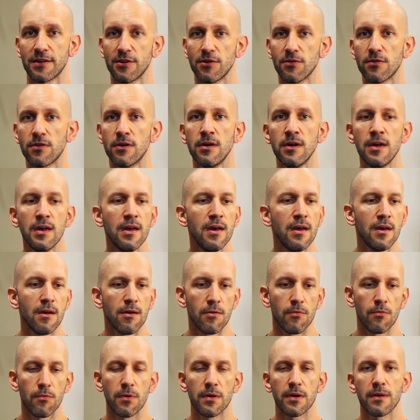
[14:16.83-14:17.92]

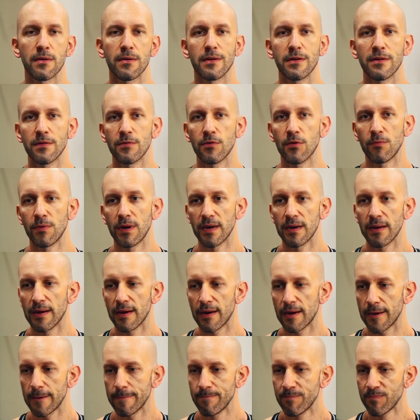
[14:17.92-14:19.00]
You
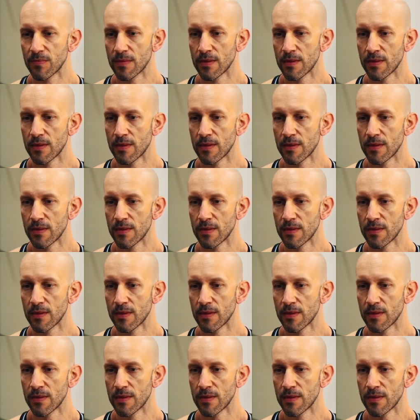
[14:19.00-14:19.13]
will